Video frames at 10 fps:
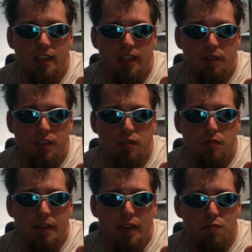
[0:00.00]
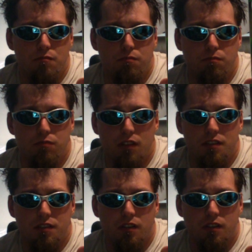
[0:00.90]
in the Super Mario
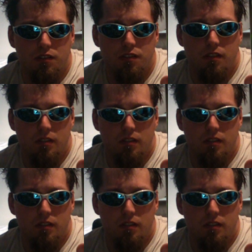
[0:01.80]
Bros. All-Stars